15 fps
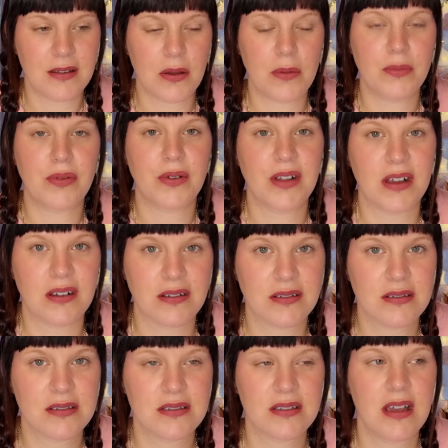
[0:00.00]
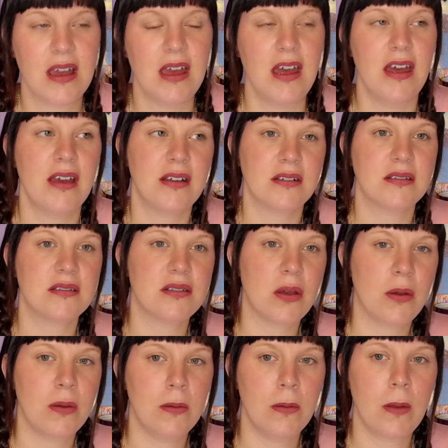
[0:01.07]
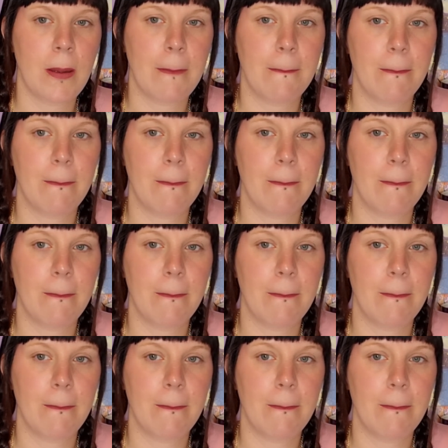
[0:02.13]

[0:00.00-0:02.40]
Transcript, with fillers: on products. So